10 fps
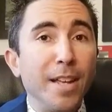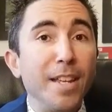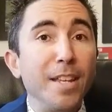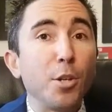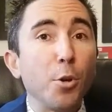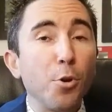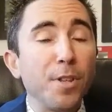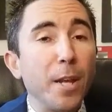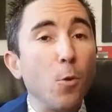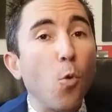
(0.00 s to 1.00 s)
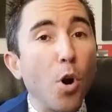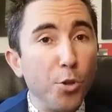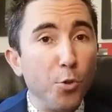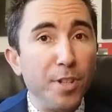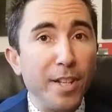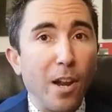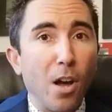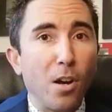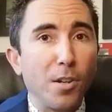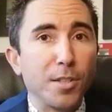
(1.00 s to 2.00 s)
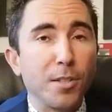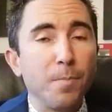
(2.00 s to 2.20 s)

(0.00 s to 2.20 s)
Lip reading: incurred a 1-unit loss,